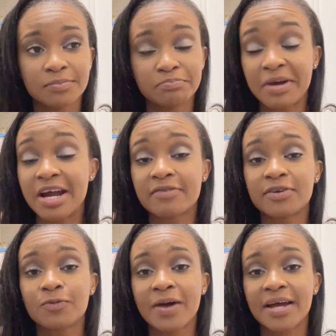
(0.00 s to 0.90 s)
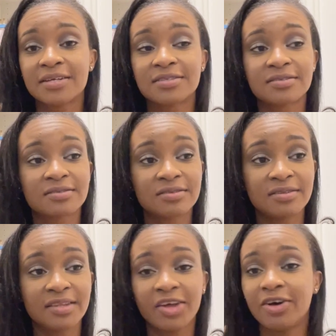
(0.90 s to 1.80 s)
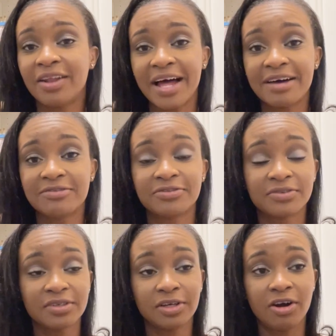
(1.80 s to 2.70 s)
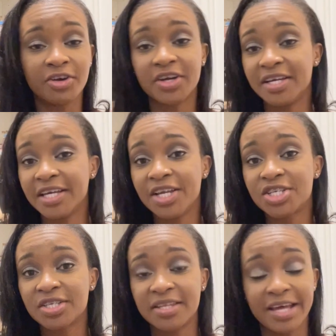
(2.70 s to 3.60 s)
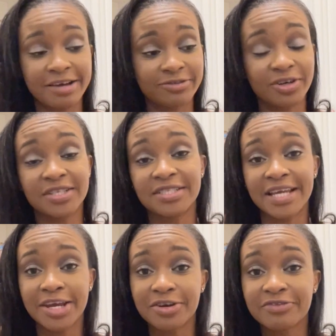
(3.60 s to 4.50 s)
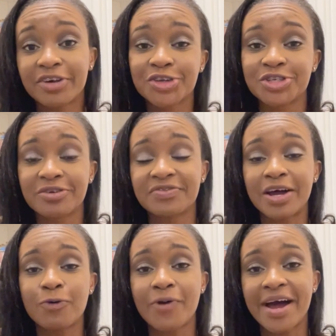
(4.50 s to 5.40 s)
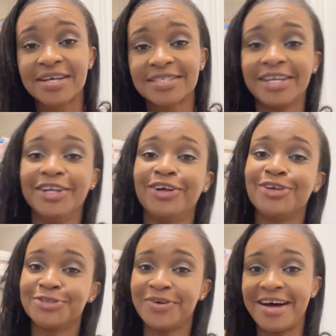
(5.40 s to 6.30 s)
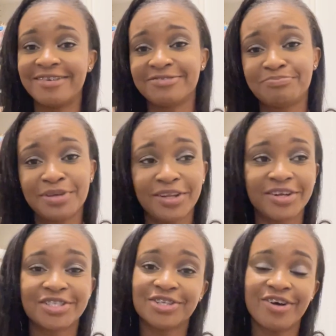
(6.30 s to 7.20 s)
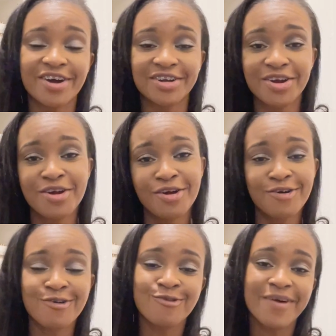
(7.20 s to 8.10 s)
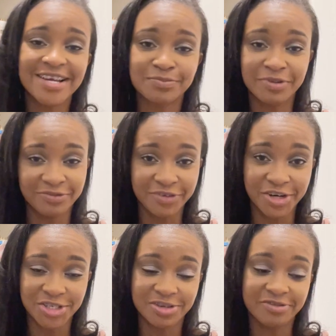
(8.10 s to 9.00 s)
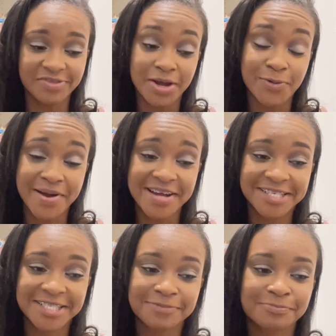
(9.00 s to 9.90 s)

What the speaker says: paraffin wax, they all have under each, they have container version of that wax, and they also have pillar, tart, or wax melt version of that wax.